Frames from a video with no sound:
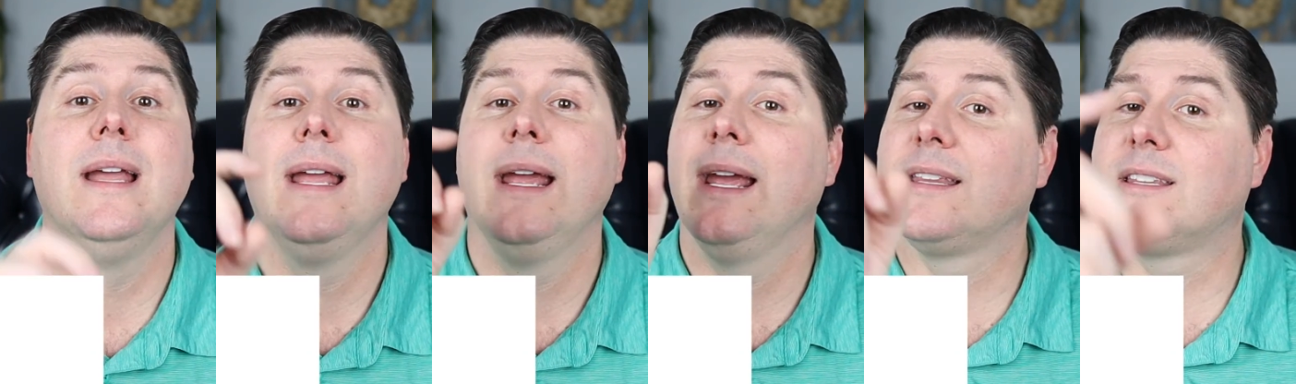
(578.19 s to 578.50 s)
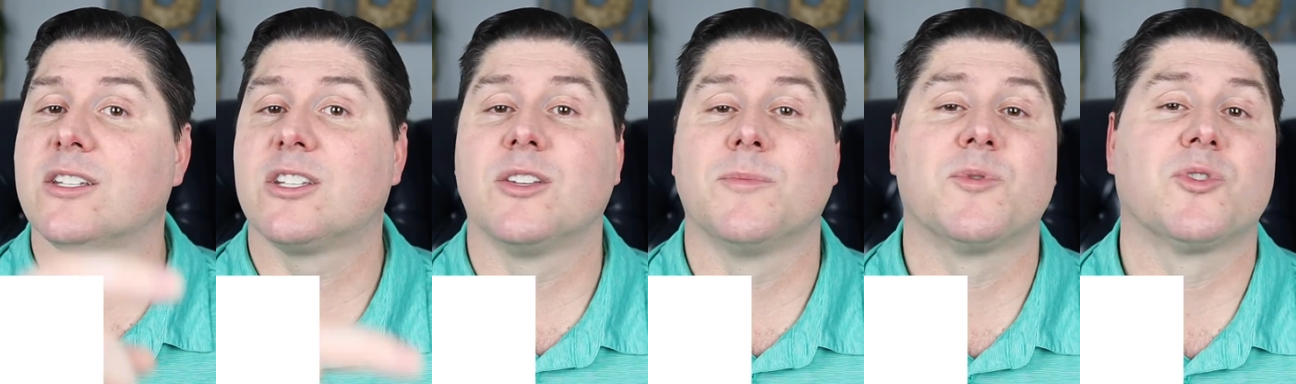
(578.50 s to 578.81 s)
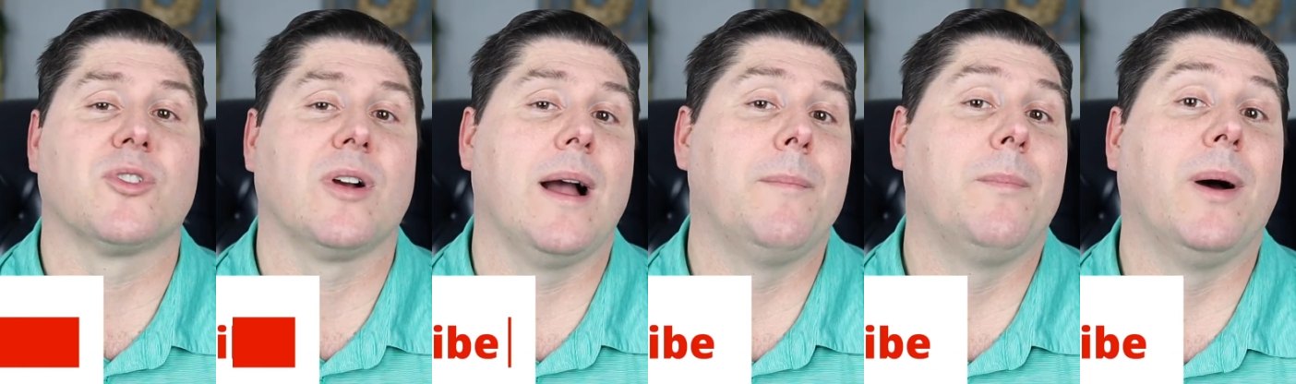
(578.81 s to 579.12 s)
hit the
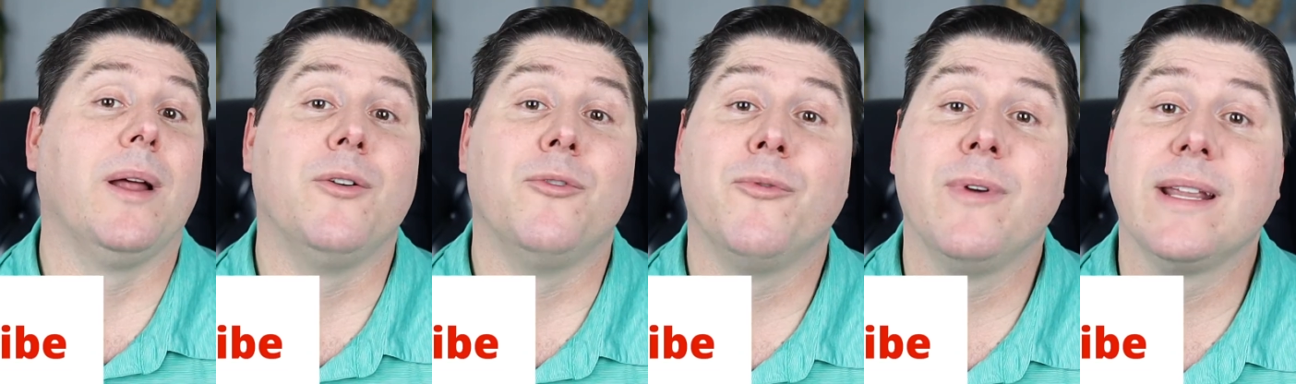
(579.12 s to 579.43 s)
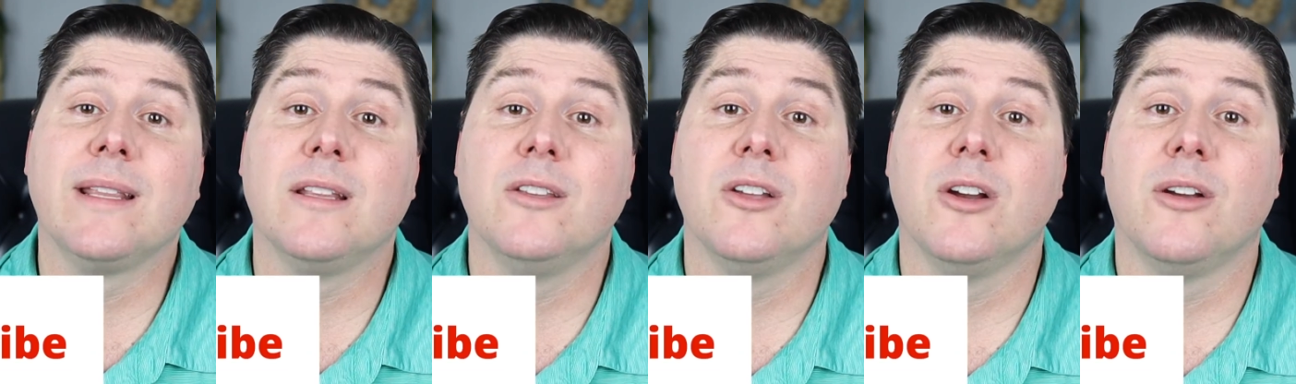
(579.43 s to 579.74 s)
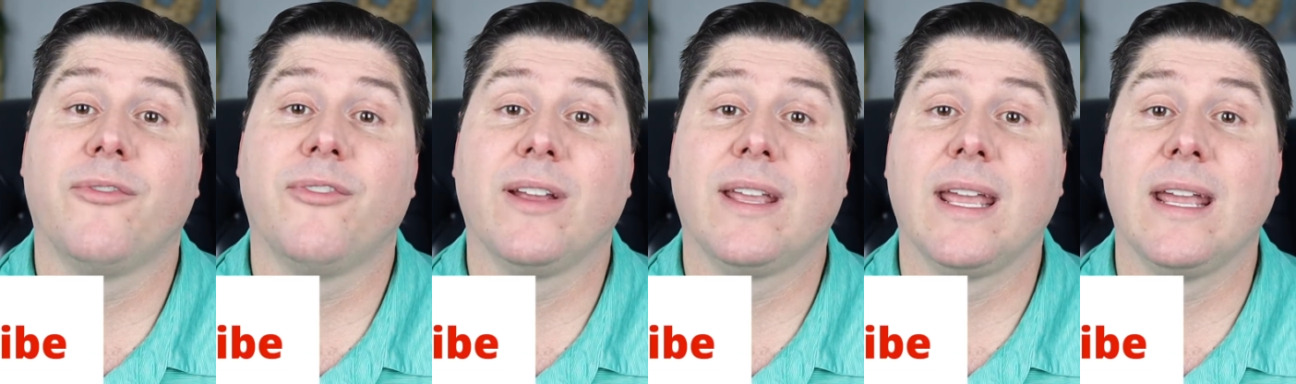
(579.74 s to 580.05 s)
subscribe button, ring the
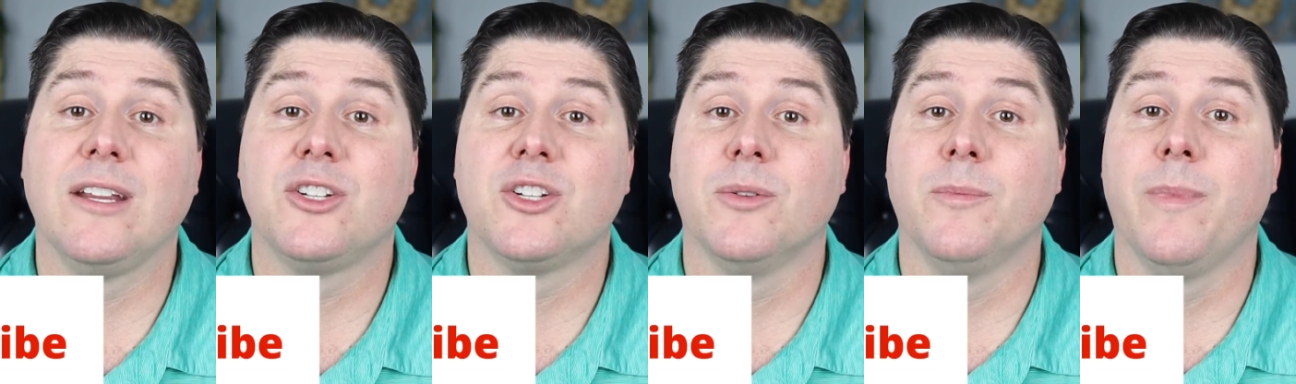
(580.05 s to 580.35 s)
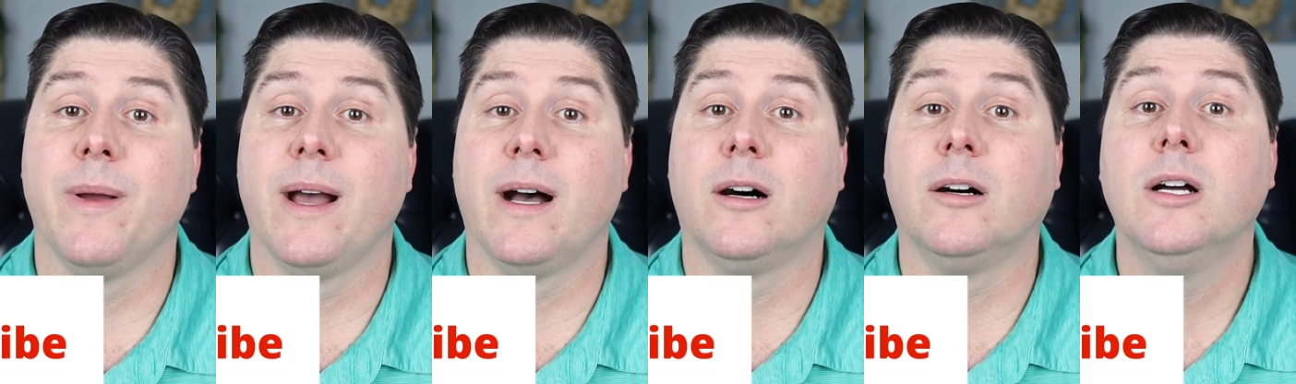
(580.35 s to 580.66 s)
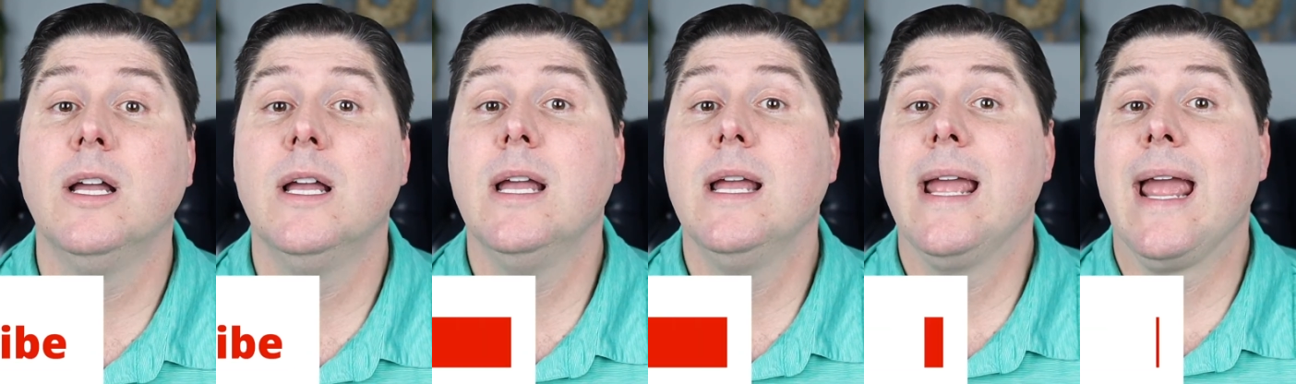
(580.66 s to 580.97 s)
notification bell,
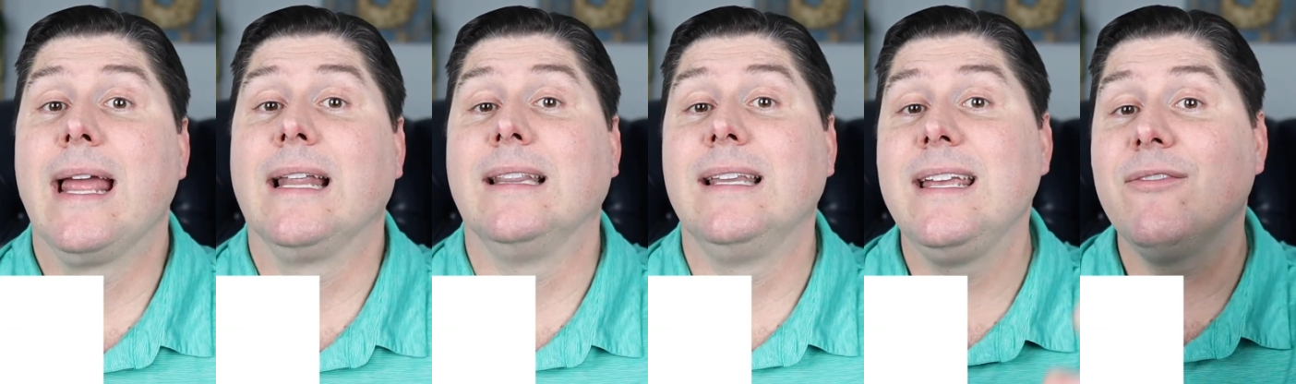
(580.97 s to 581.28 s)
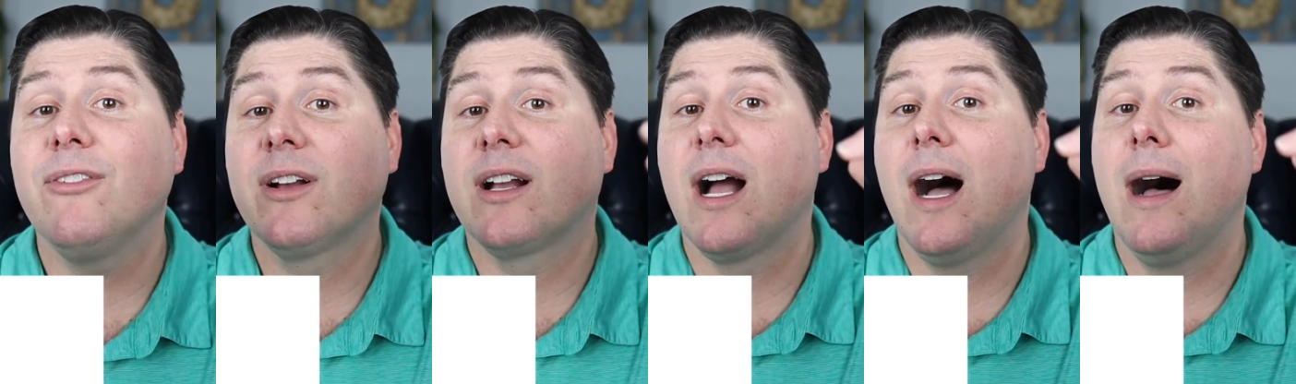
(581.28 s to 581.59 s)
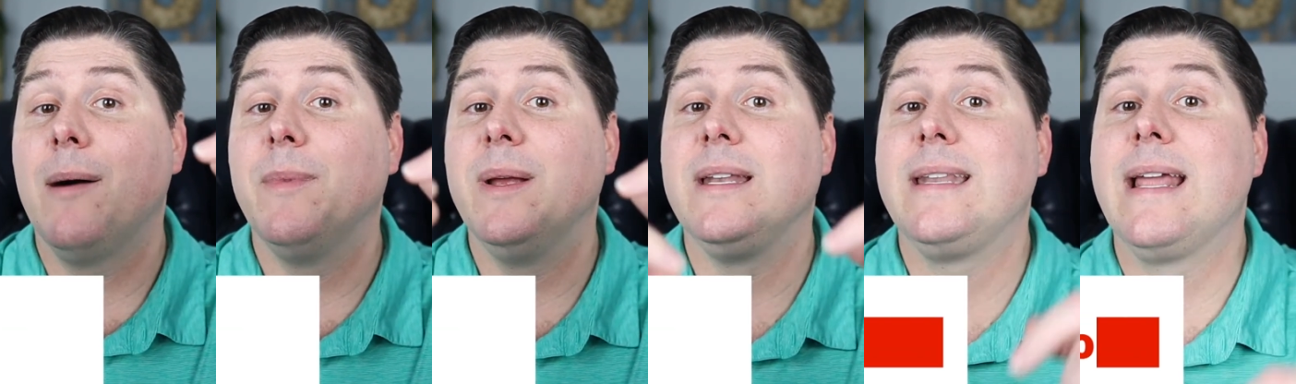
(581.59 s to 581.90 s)
leave a
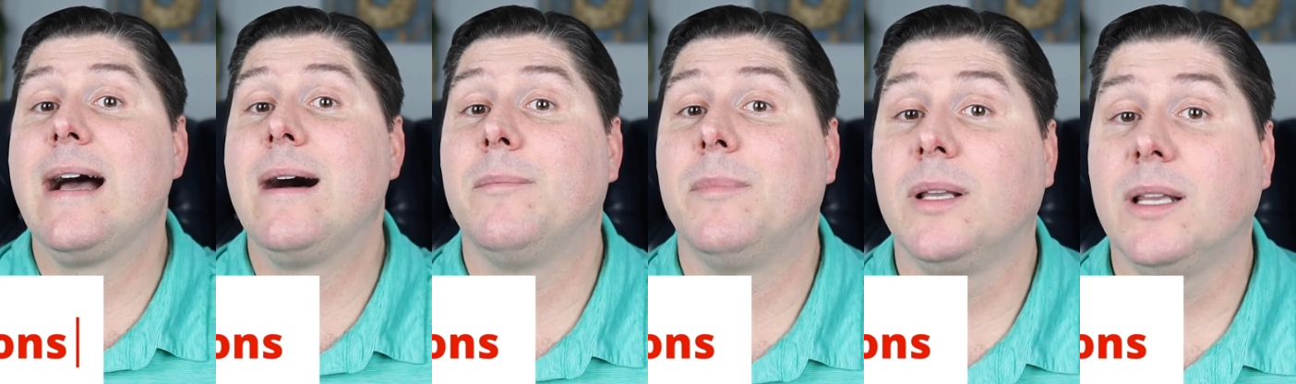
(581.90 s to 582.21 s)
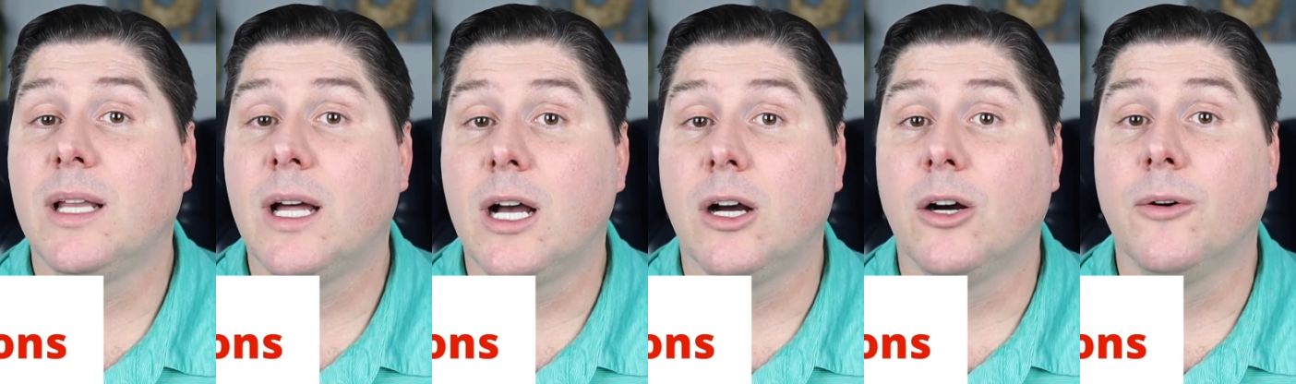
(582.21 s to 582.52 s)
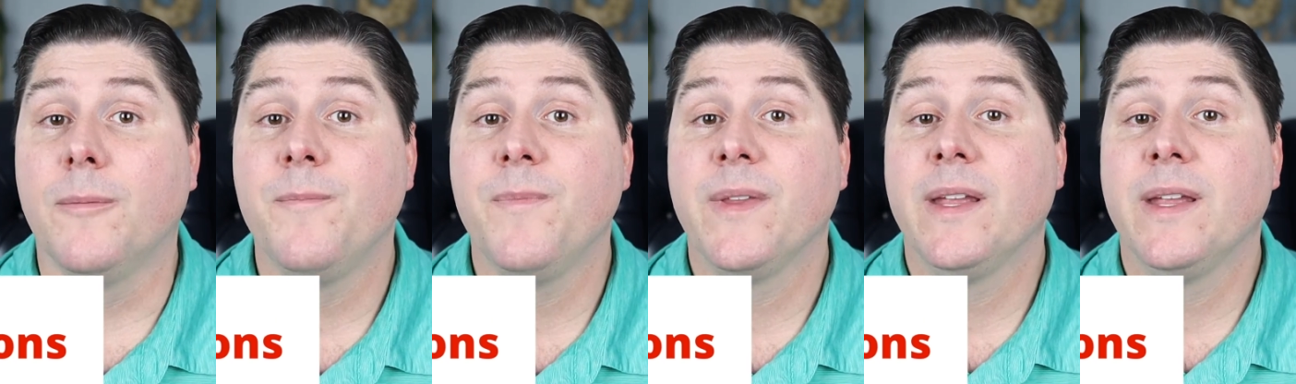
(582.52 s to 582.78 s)
comment down below.